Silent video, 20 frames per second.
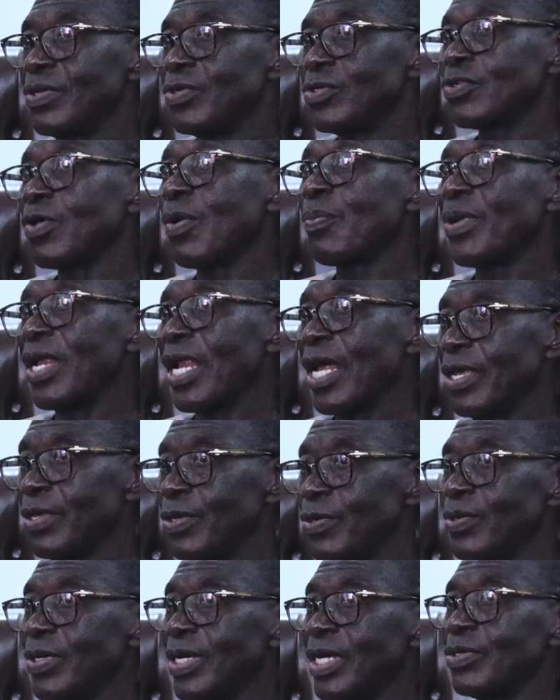supply
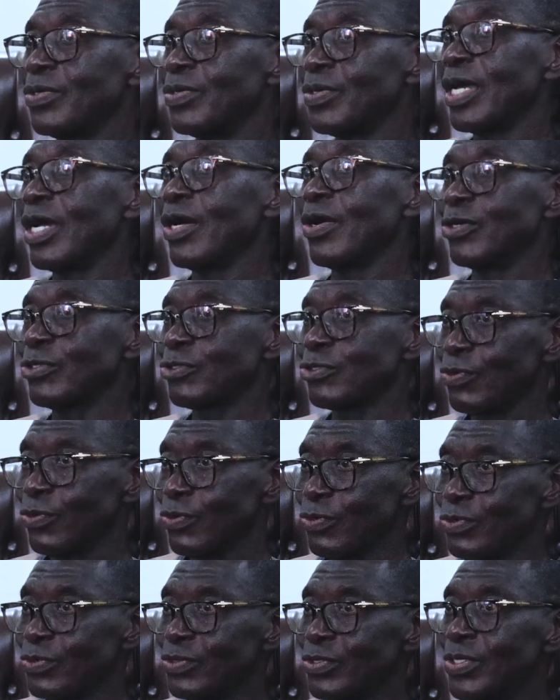you, and you can
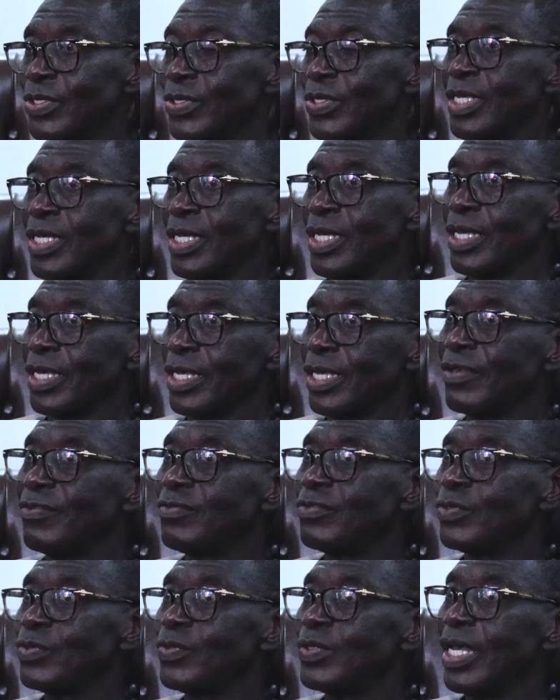also
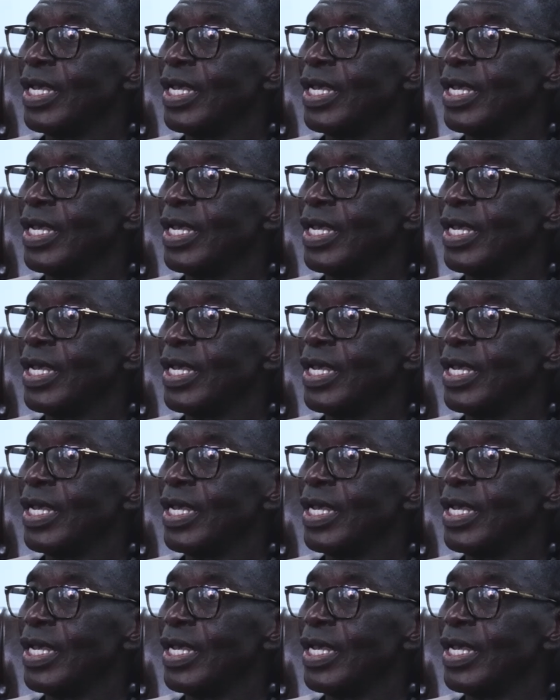give to